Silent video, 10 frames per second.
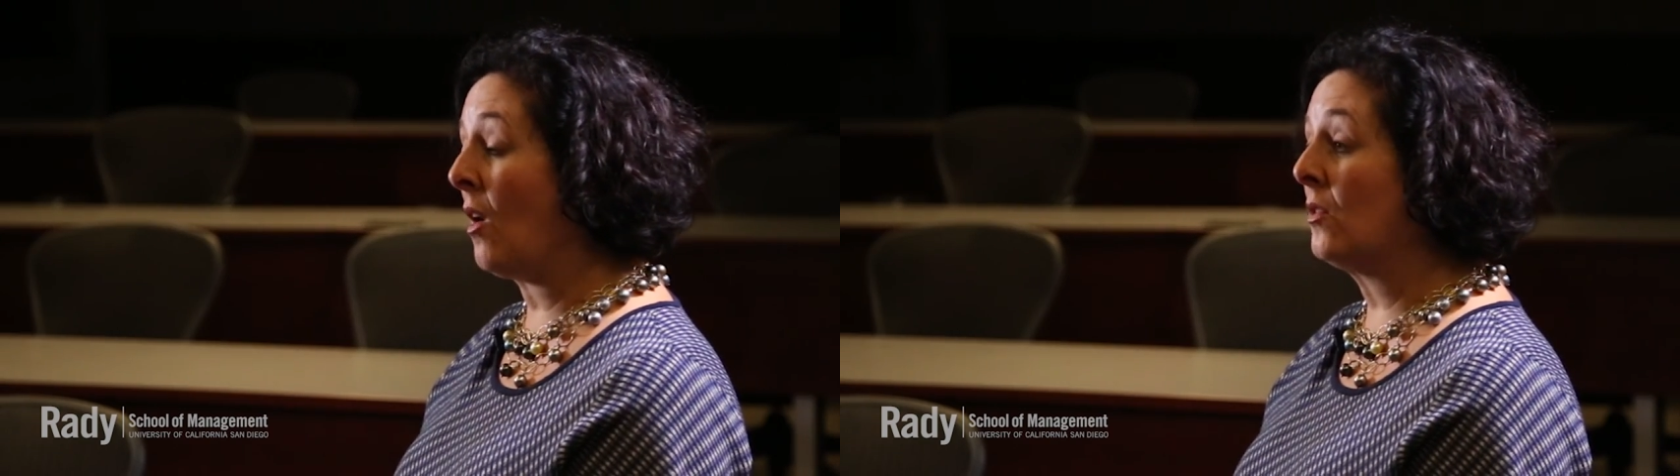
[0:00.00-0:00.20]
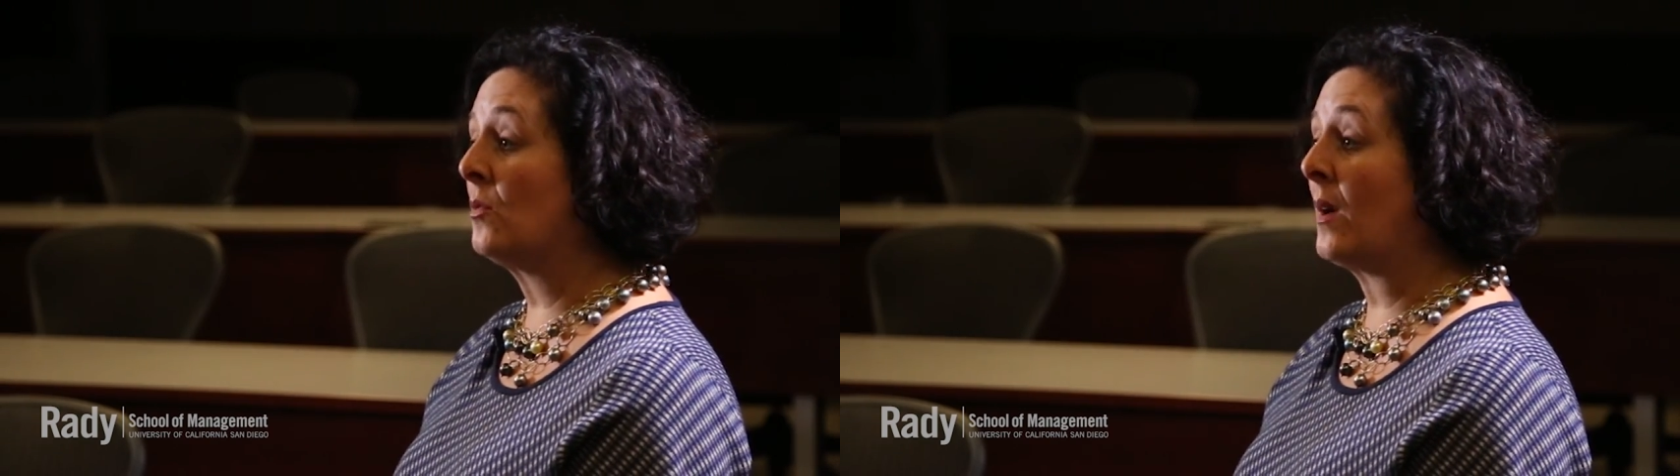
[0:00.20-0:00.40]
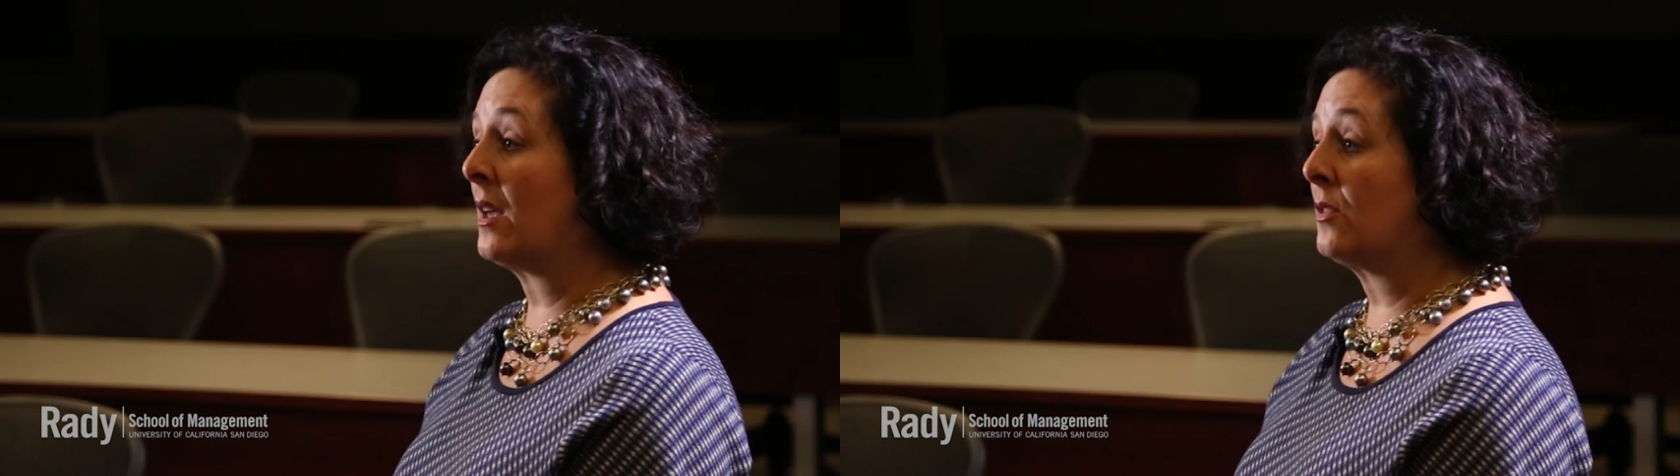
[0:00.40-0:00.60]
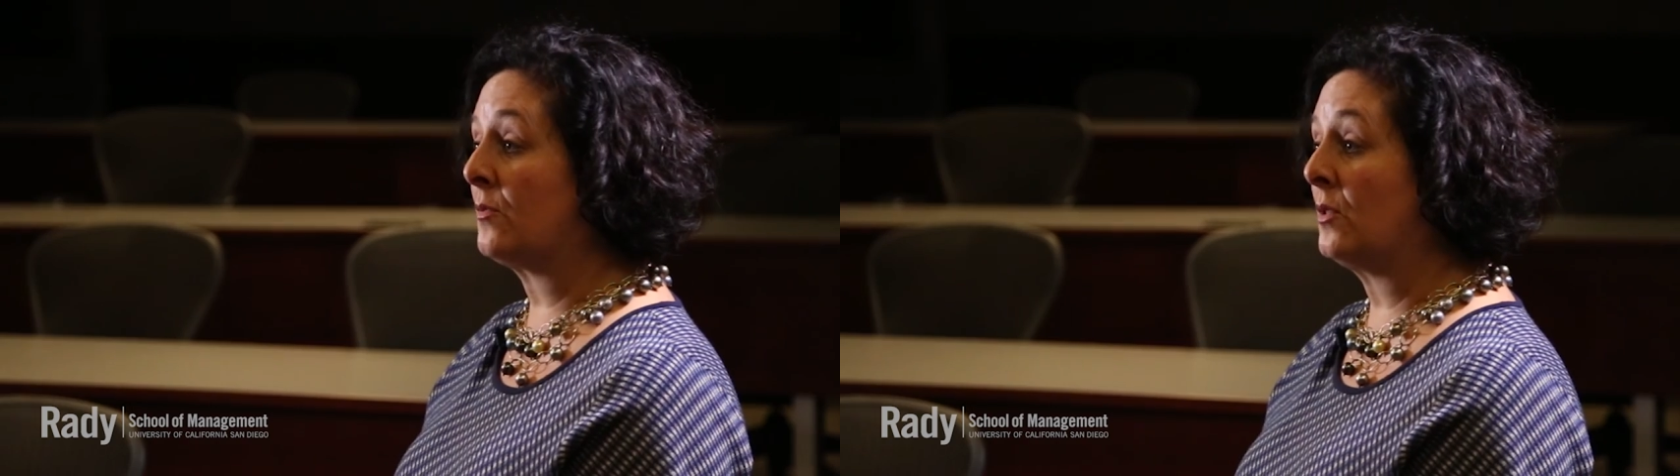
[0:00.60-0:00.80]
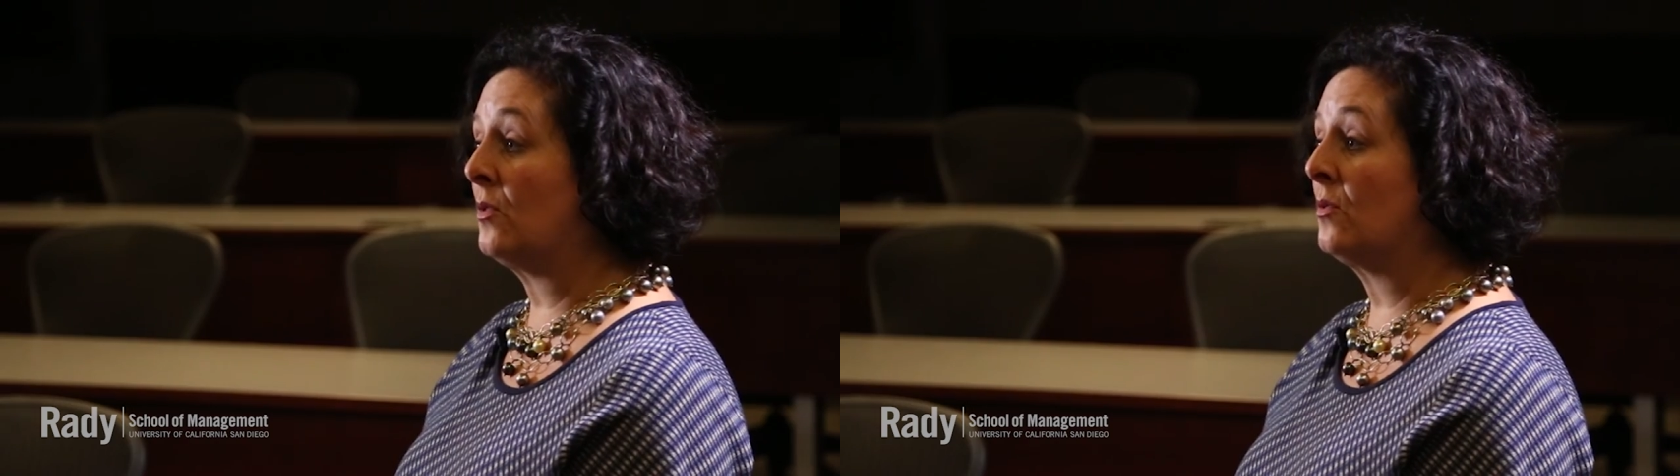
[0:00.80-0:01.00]
all the way
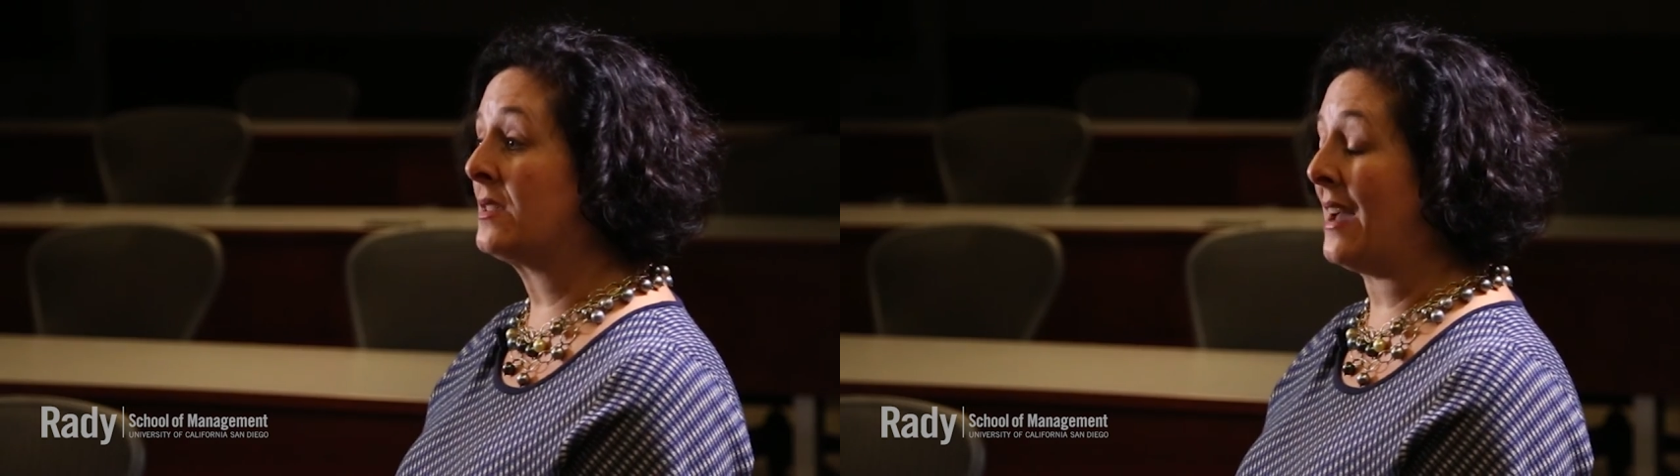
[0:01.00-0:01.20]
through